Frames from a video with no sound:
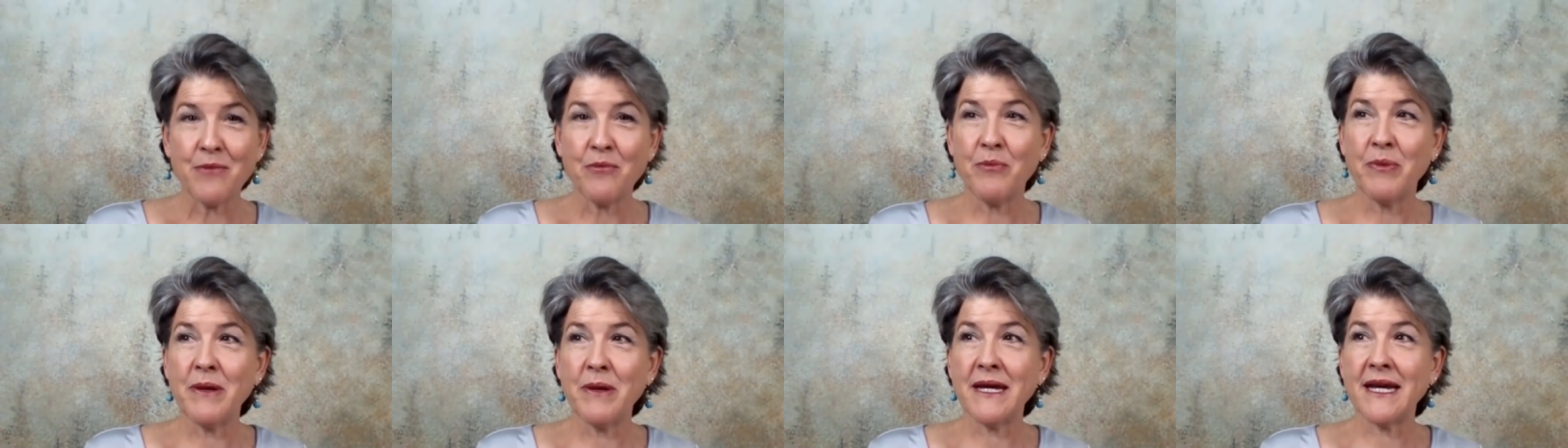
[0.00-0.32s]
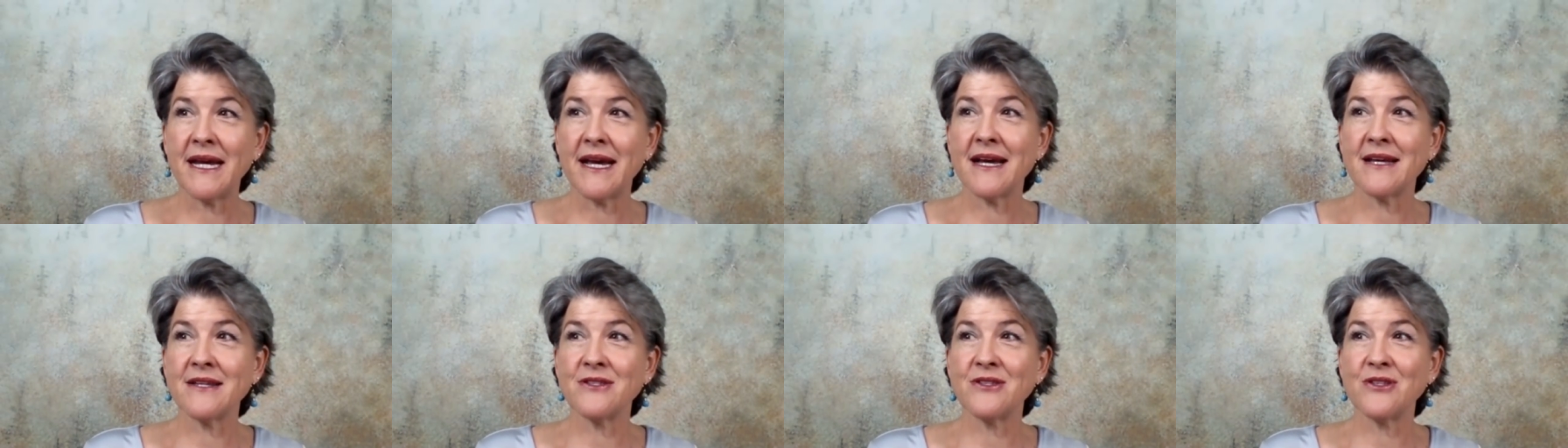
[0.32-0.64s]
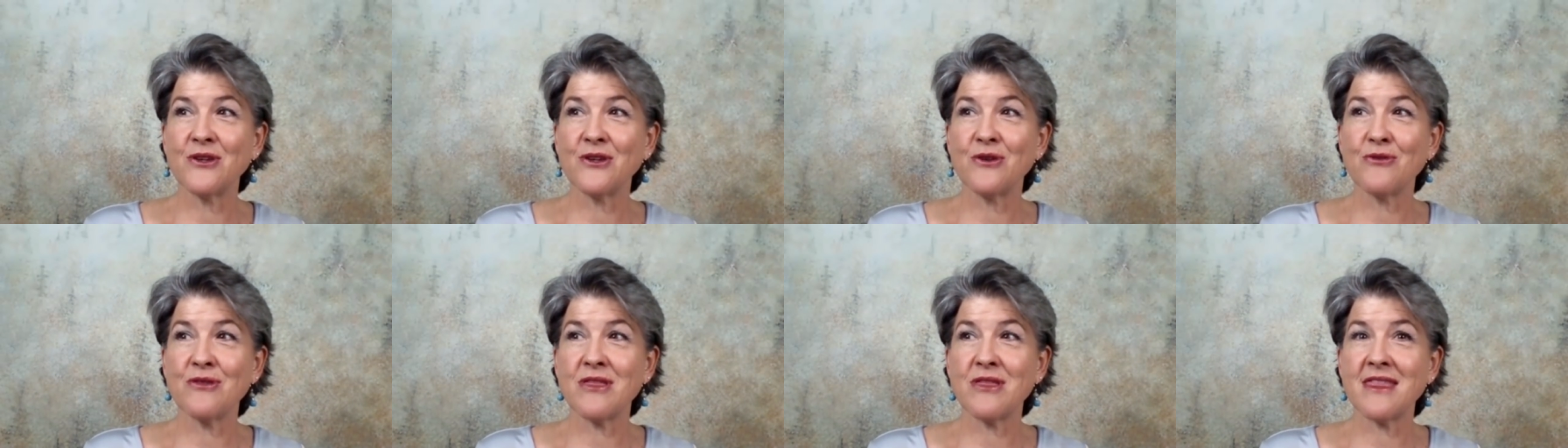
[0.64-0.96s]
because
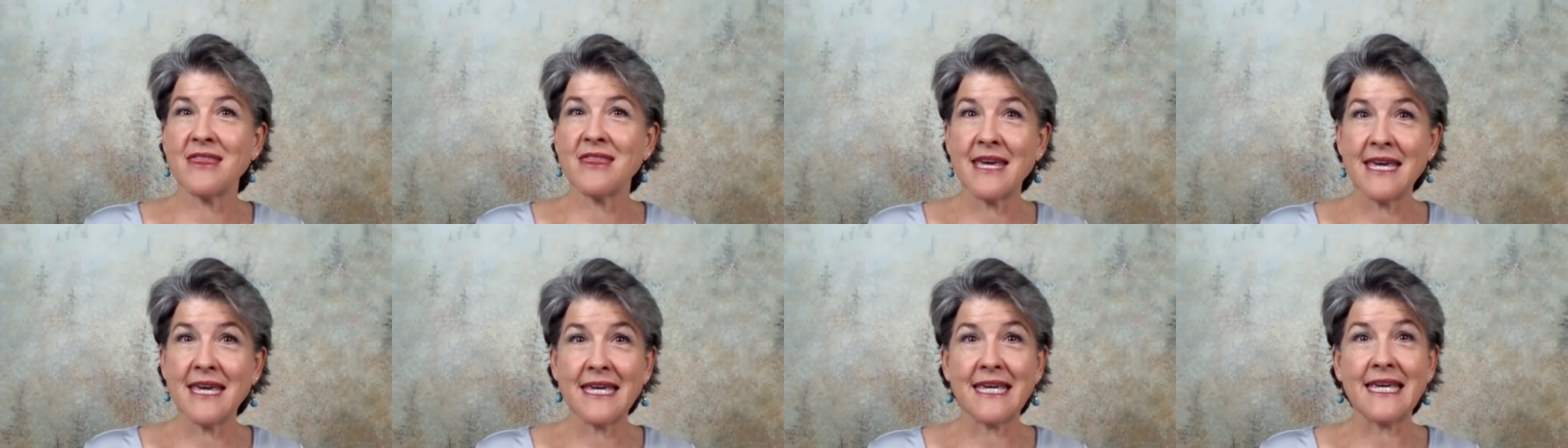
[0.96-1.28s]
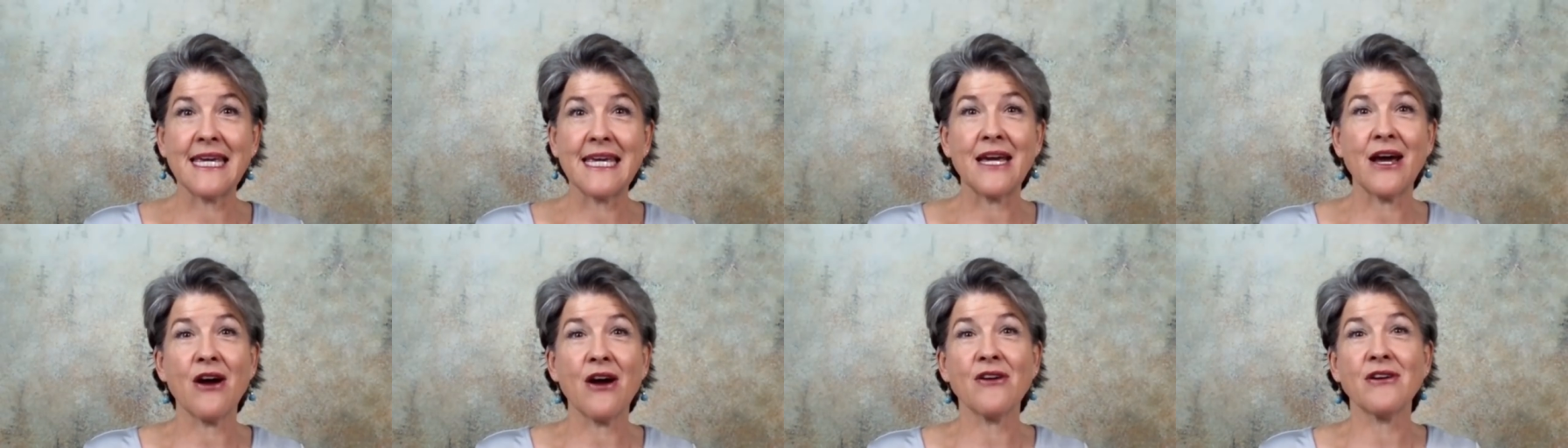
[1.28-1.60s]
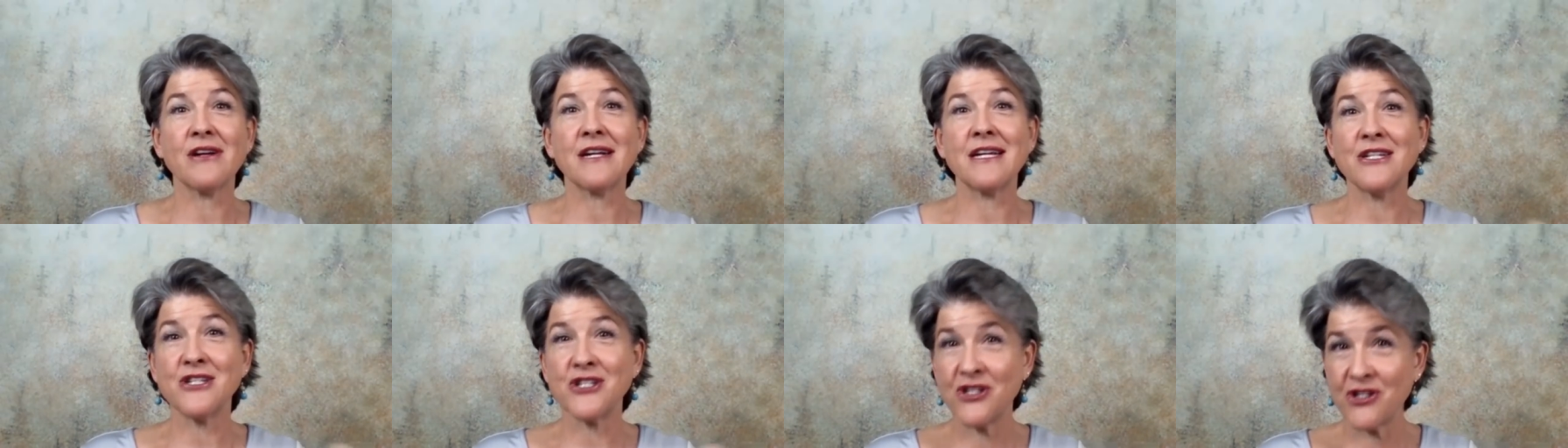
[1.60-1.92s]
you think he
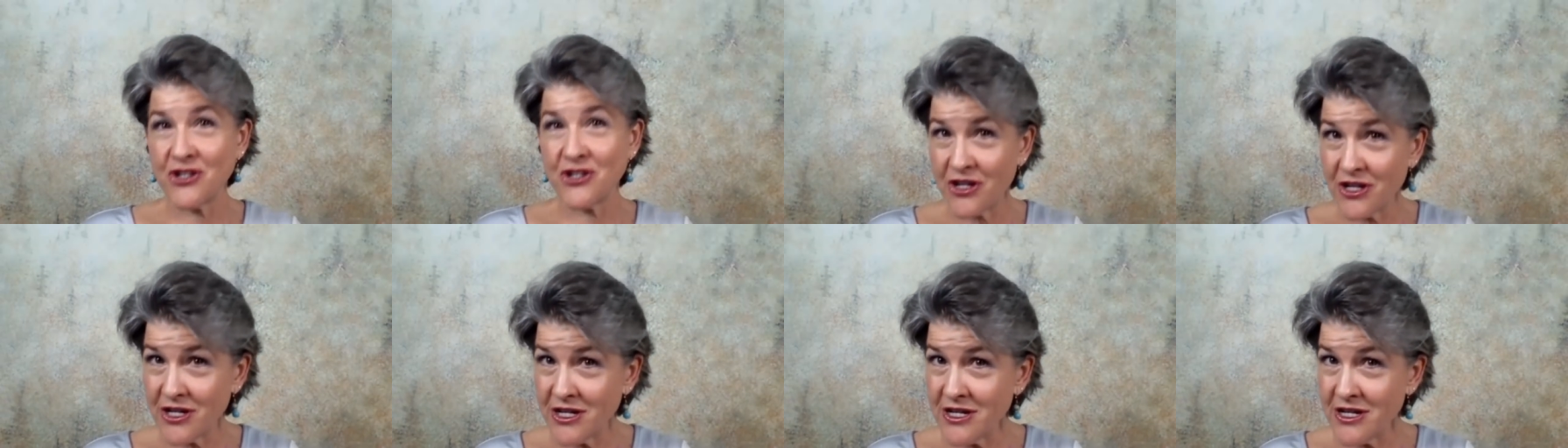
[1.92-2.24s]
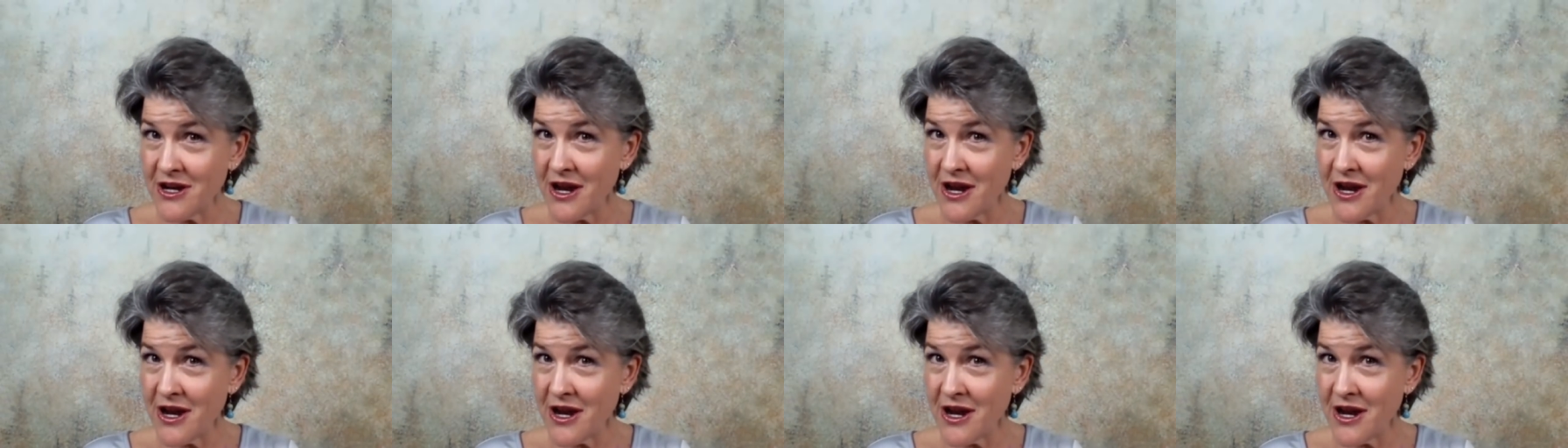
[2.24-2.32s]
already should